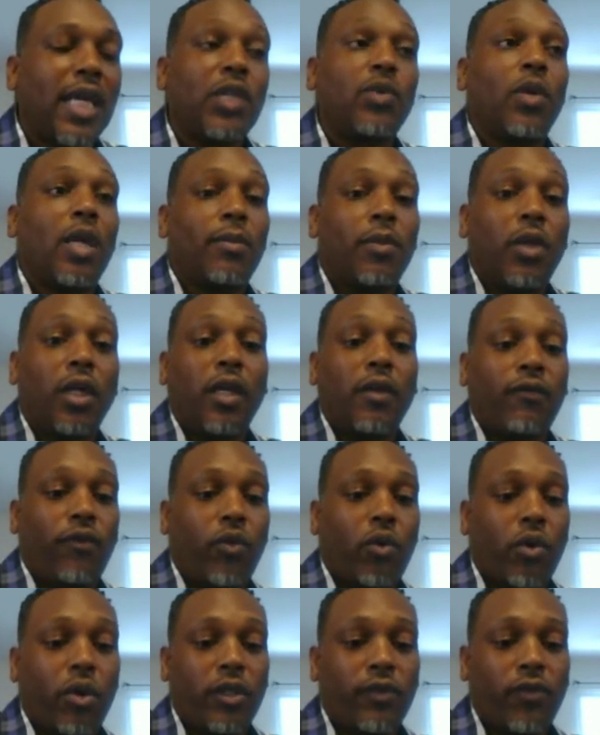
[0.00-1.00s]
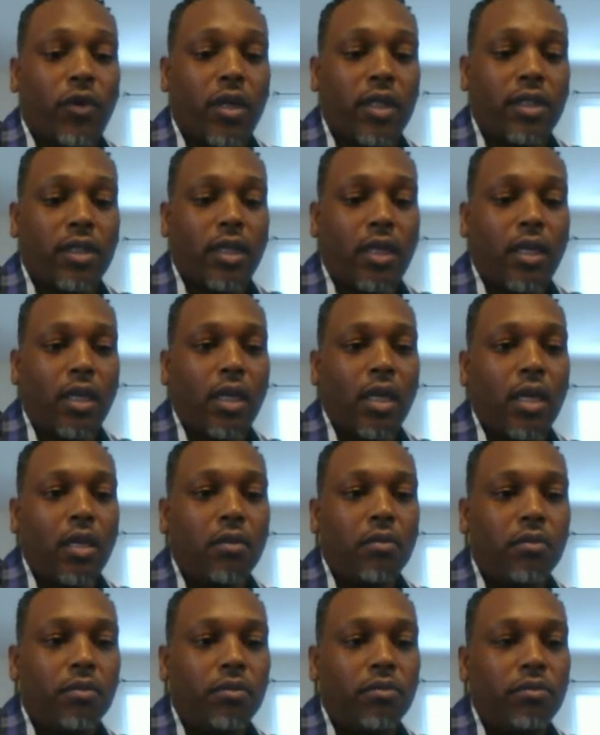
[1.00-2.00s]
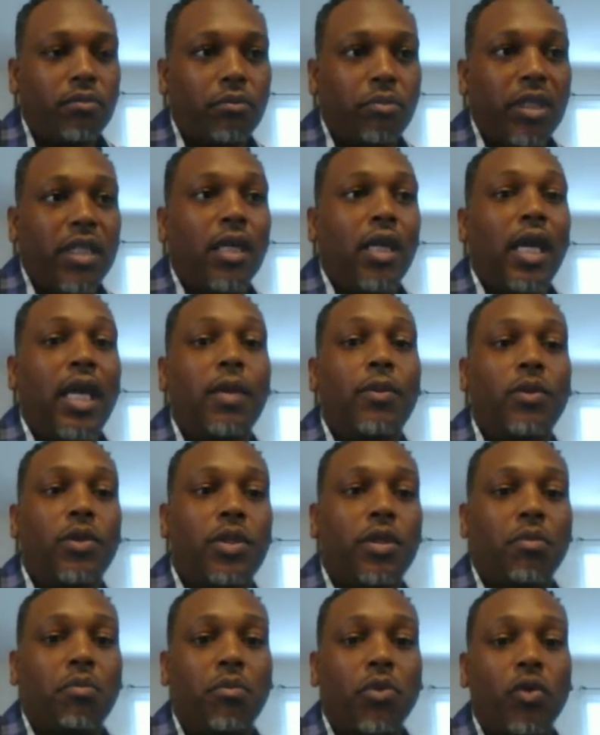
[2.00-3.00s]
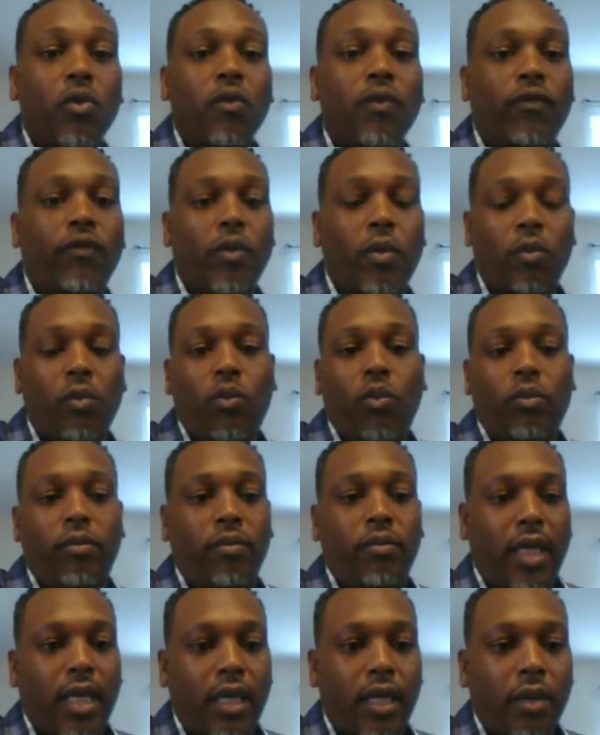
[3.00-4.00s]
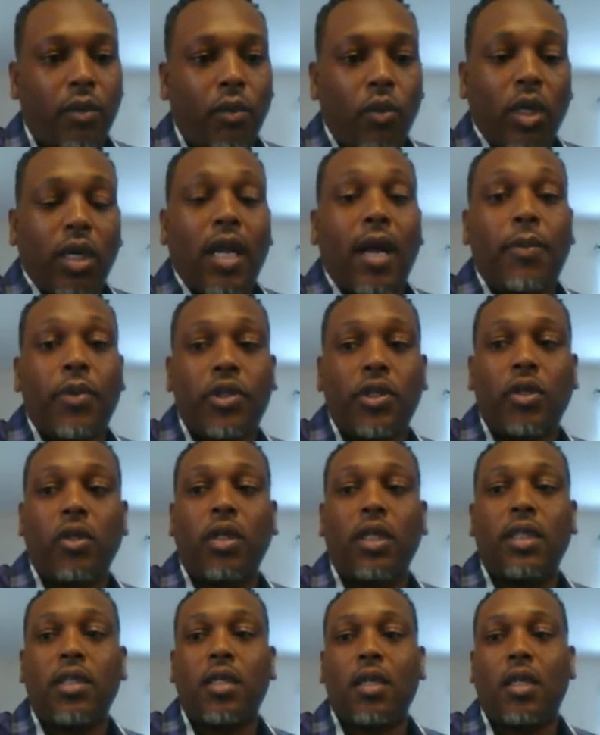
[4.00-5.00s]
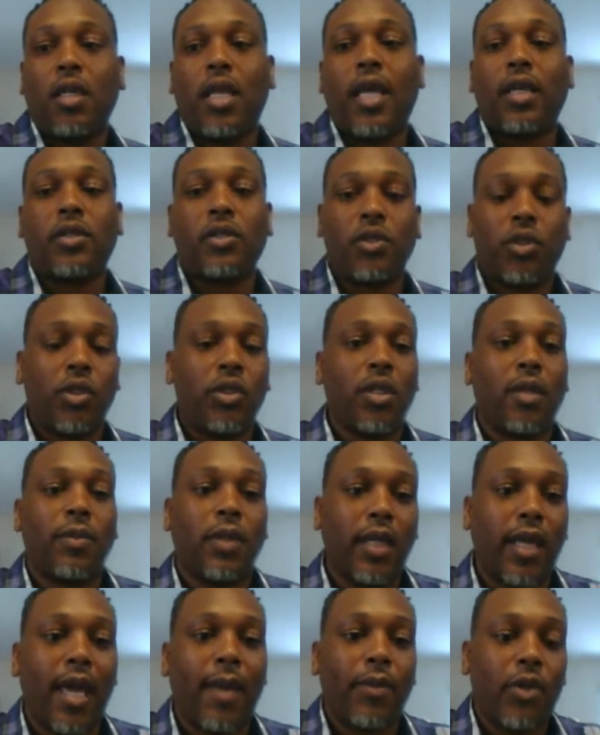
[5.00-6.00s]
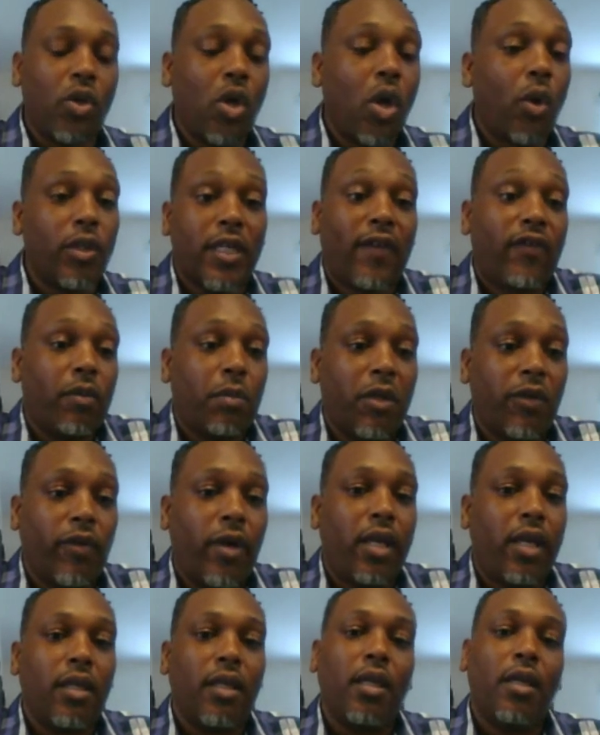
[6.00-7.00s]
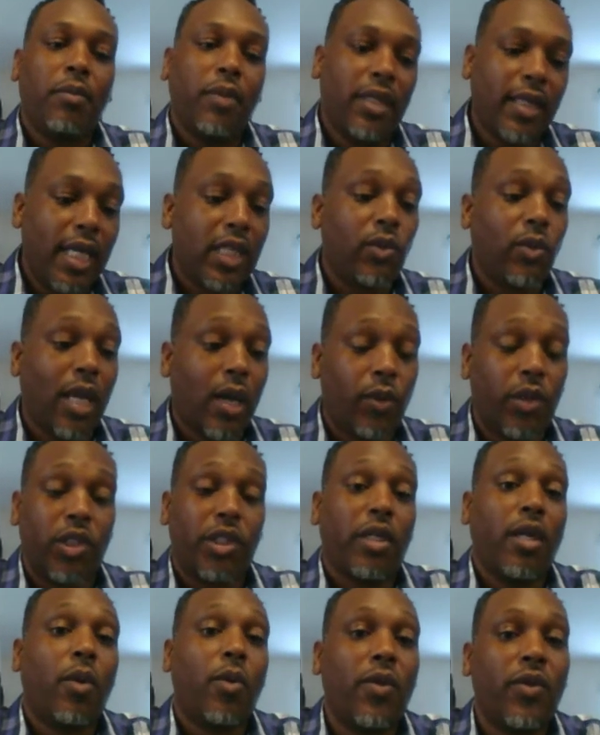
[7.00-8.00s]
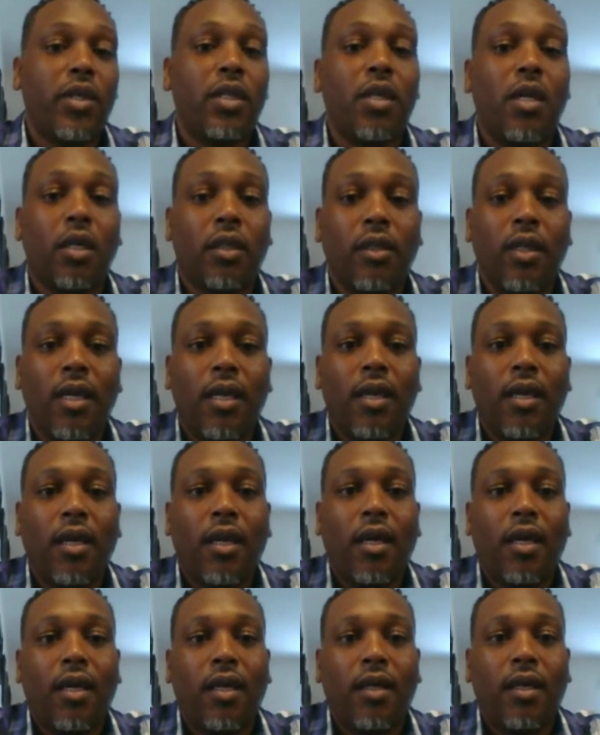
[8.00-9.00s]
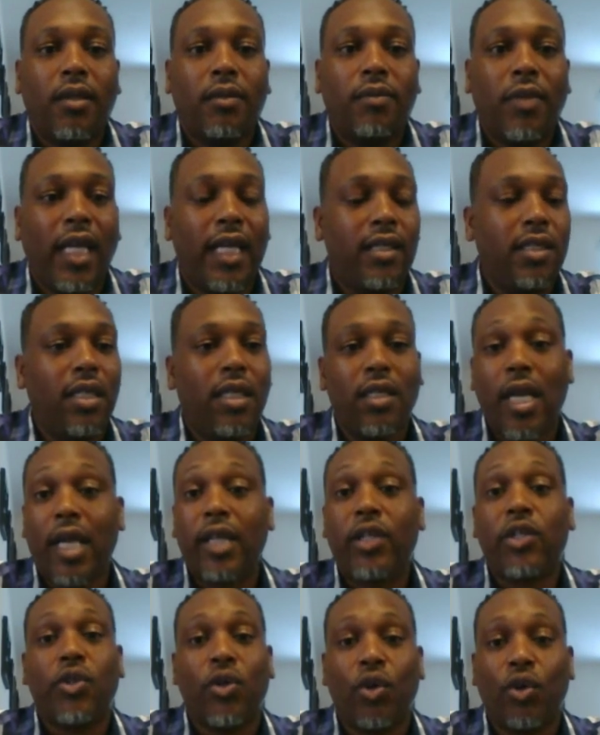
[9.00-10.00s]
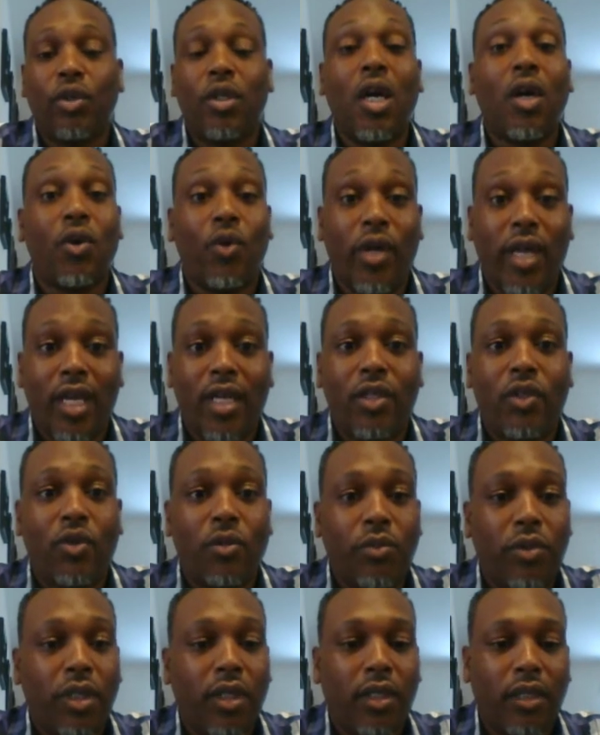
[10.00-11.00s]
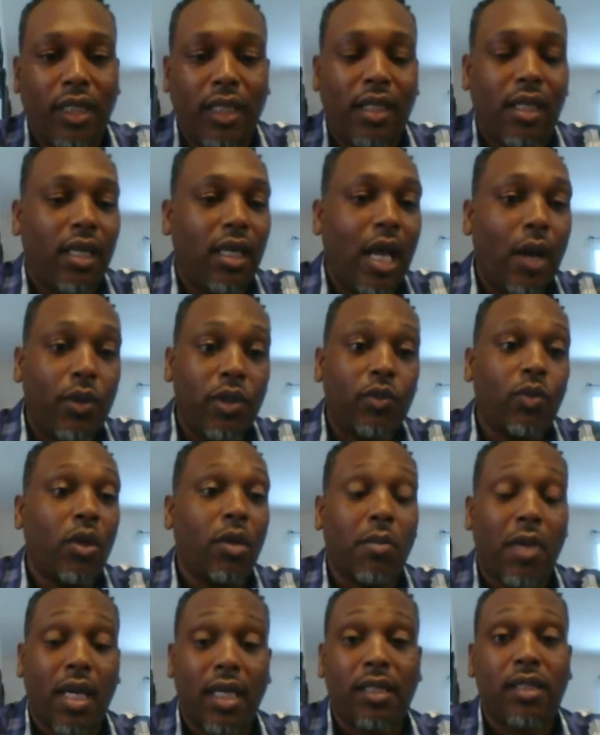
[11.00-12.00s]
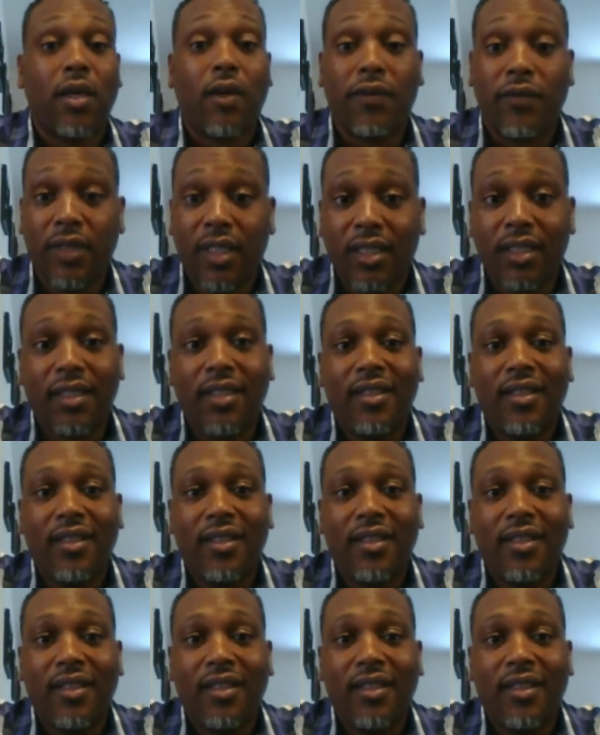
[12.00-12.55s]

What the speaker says: that's what I'm looking for as far as being able to move from one opportunity to the next should something happen. You always have to be ready. But that's what I would share with a young 18, 19-year-old knucklehead, as you put it. Again, I was one myself.